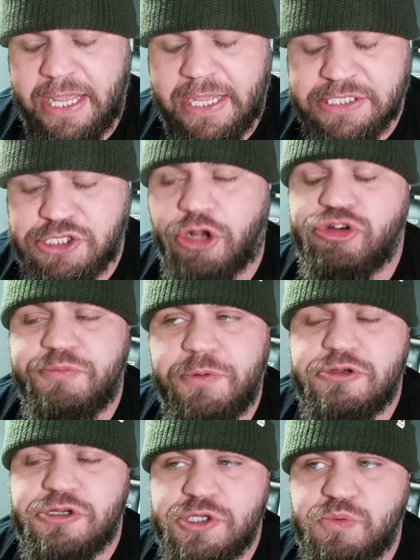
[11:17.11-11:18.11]
his
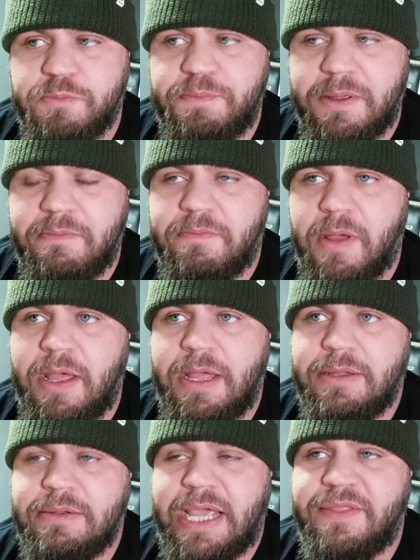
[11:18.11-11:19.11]
contributions would be
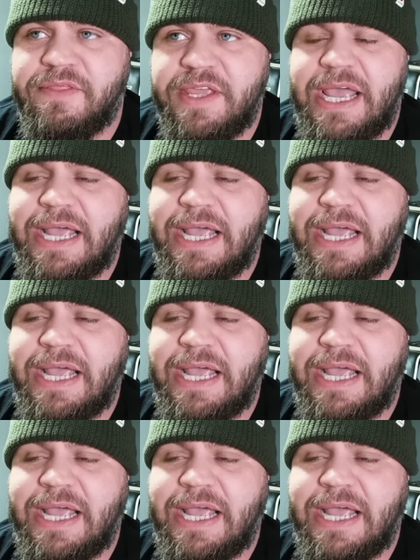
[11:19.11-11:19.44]
in the